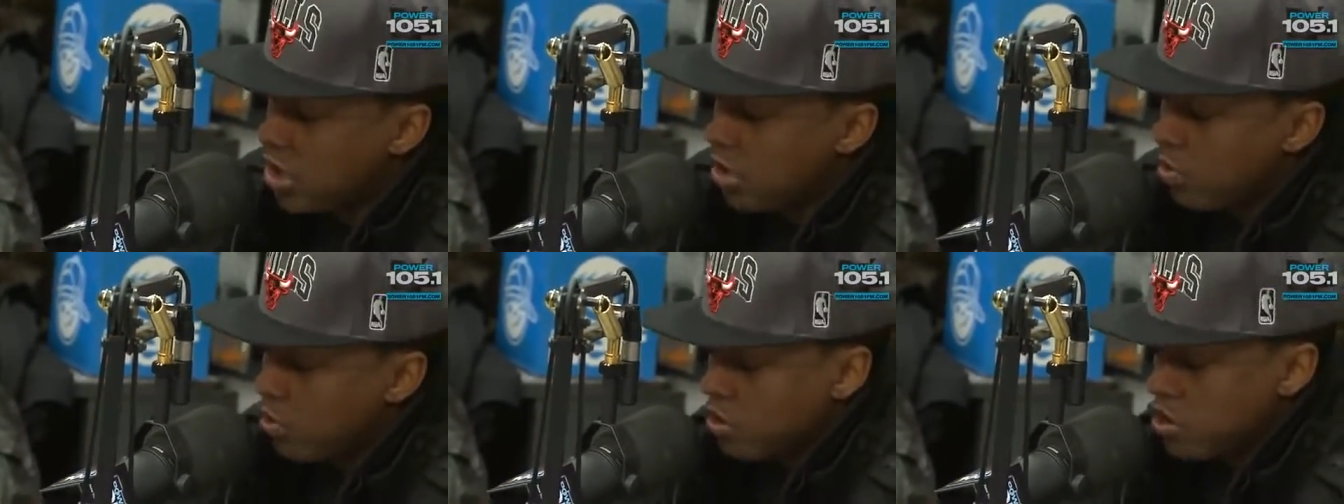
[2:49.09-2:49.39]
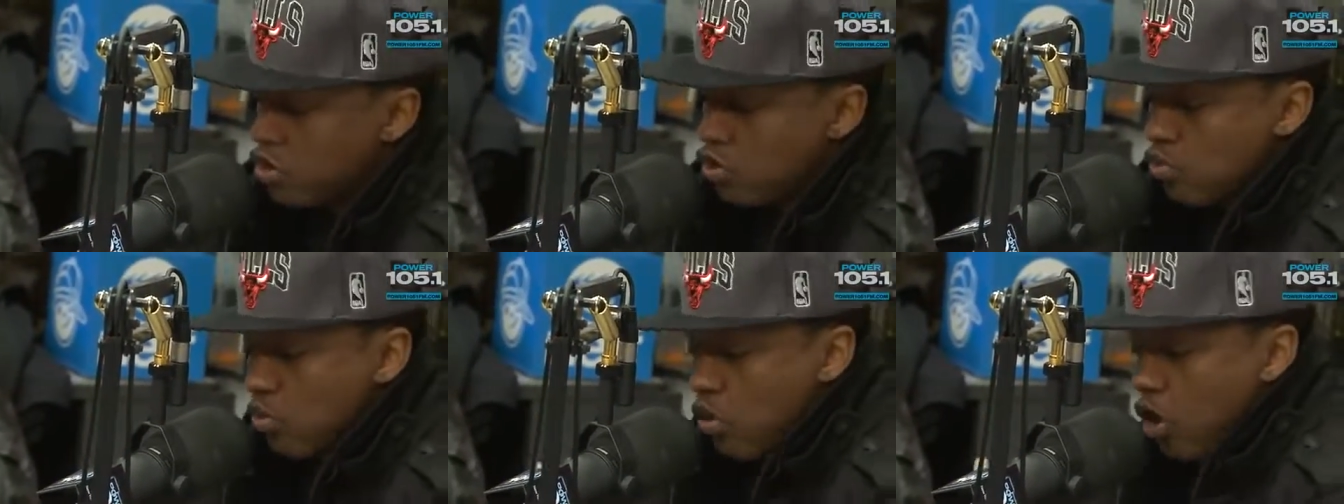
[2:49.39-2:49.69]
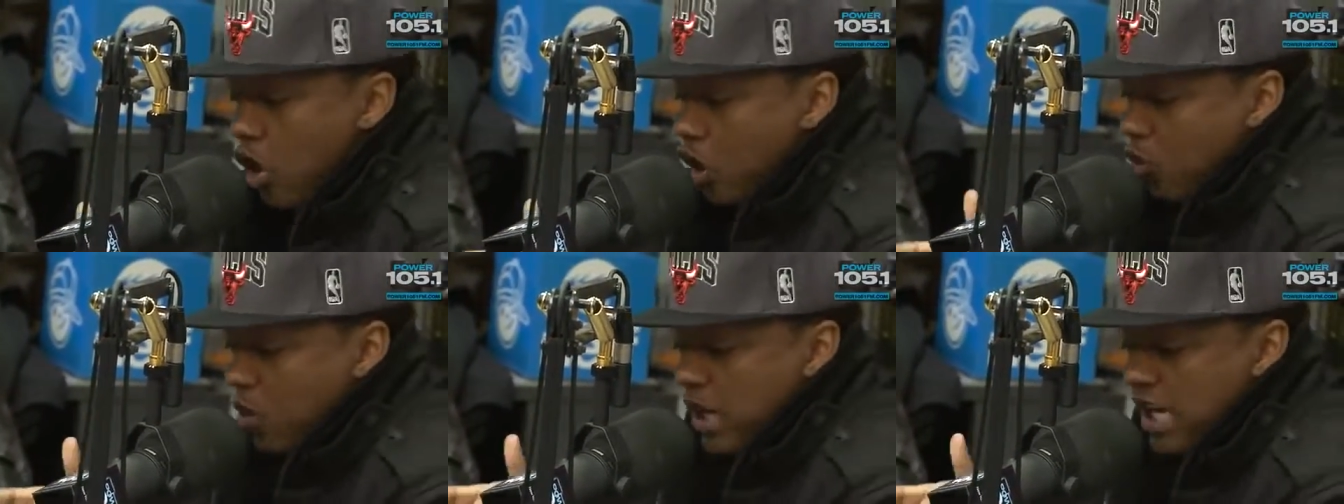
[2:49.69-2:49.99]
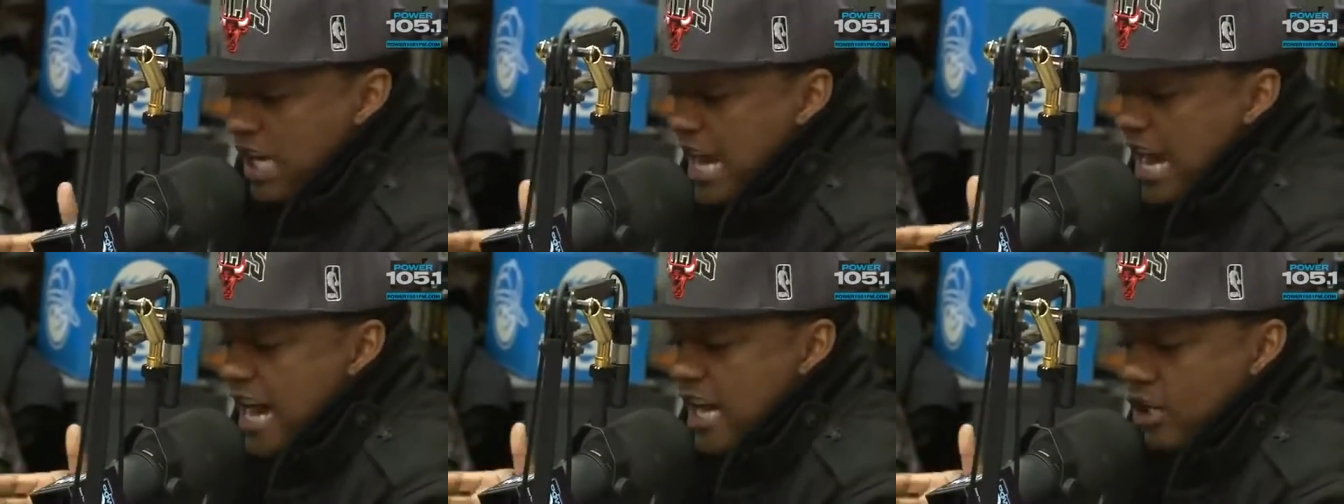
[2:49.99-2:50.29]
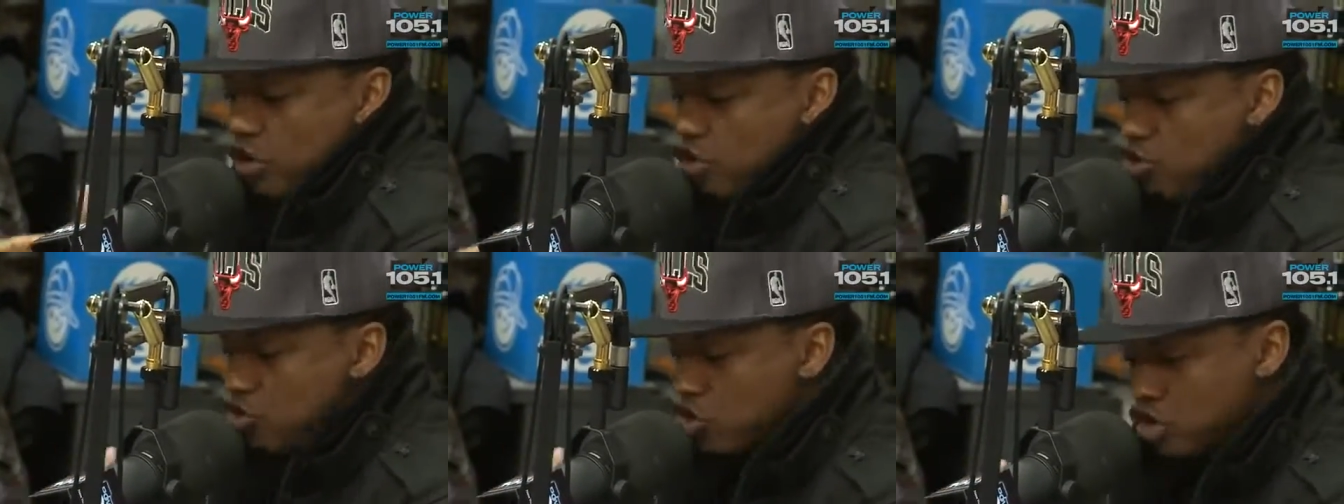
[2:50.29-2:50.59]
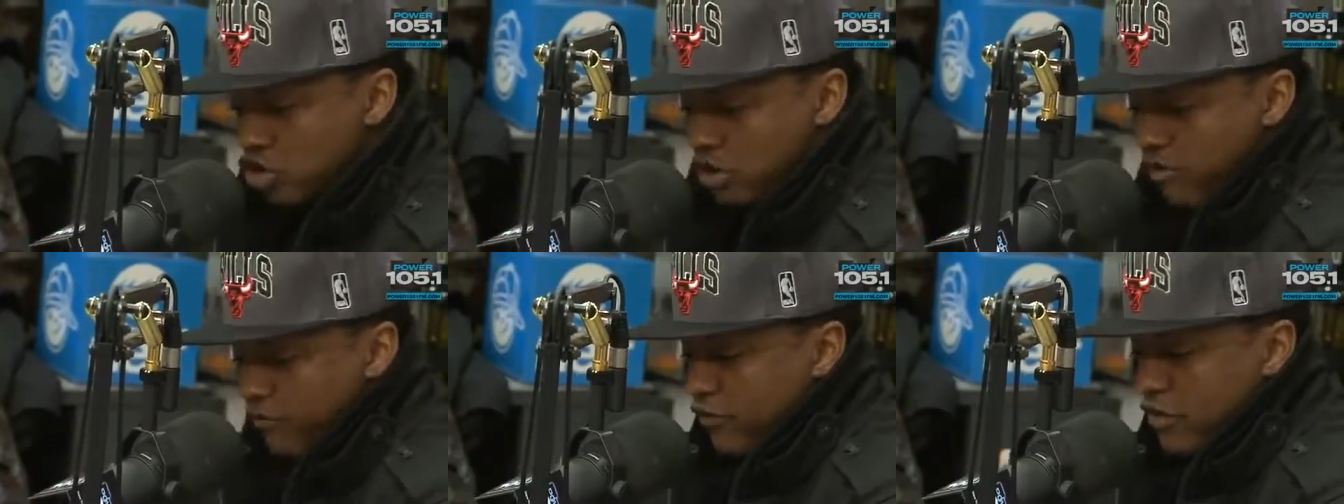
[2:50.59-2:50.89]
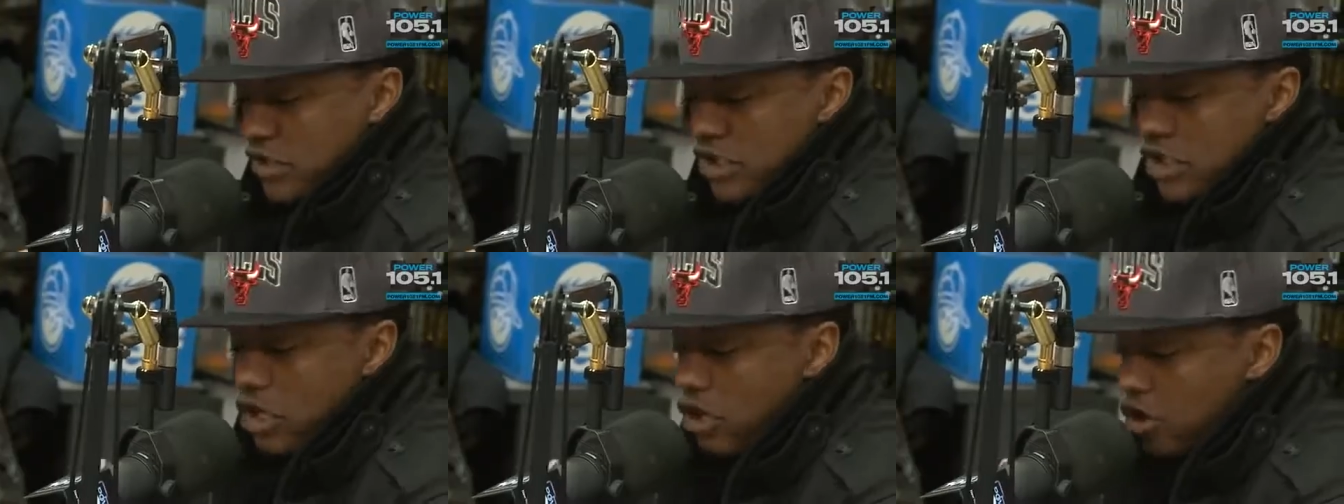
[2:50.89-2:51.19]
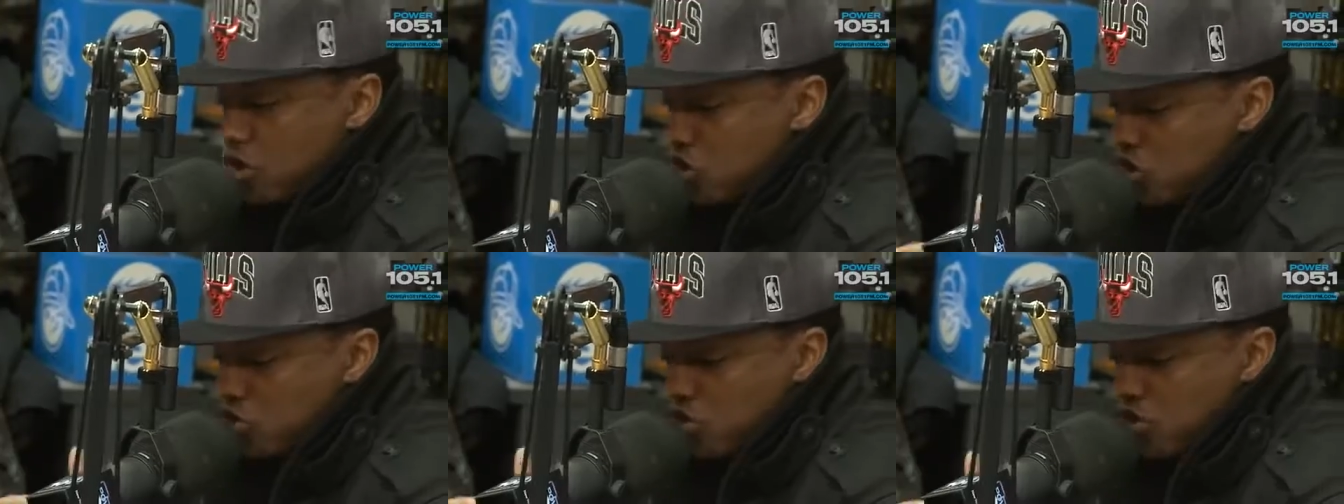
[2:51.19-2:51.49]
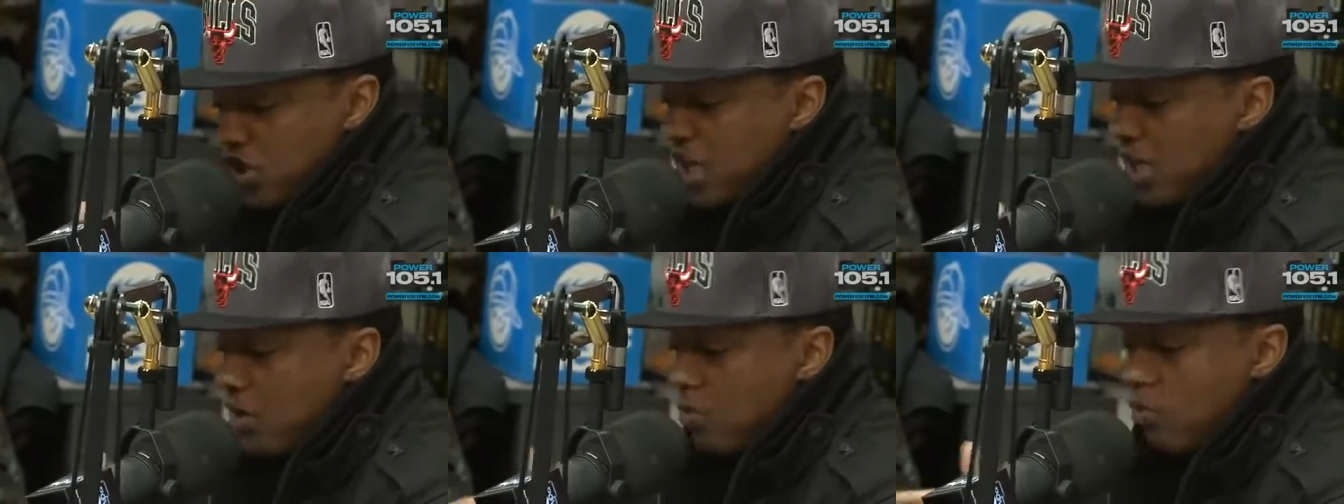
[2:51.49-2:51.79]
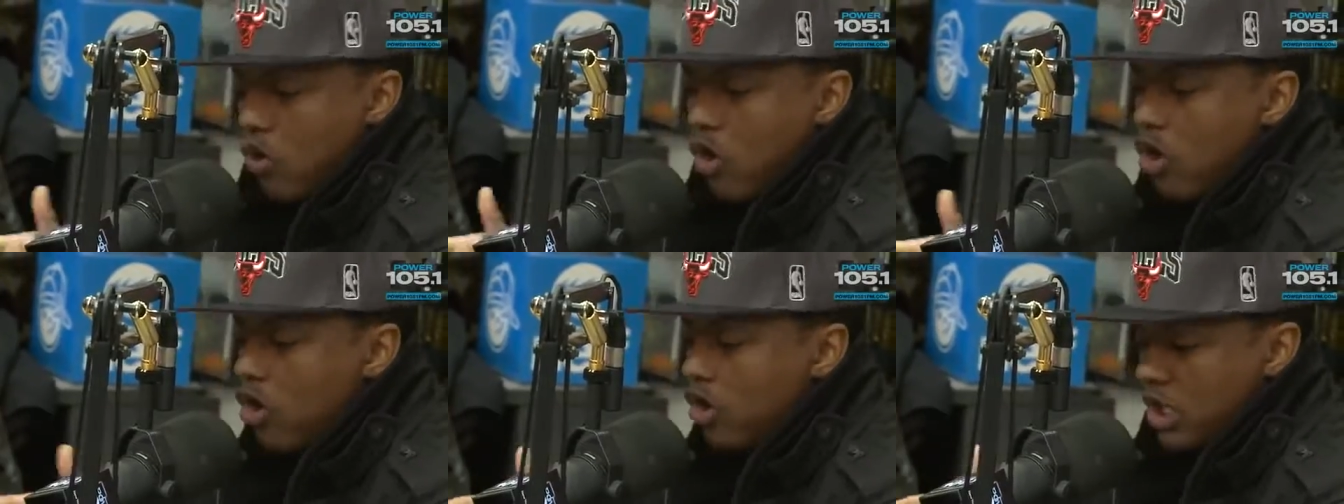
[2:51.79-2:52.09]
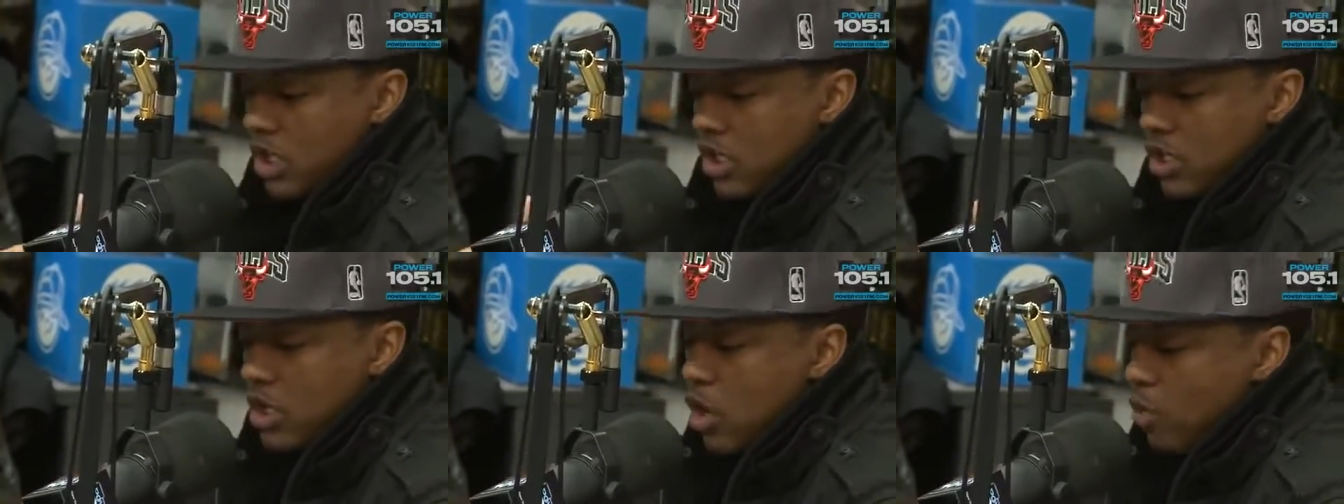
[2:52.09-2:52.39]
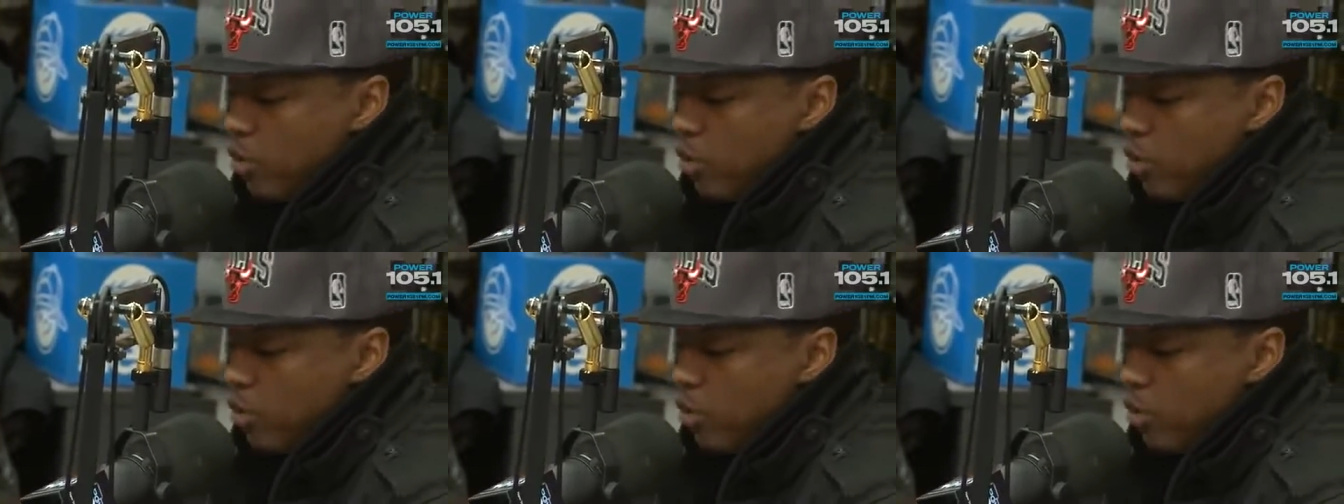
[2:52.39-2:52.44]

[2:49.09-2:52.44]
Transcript: When you walk with God, no strength is lost, so keep walking.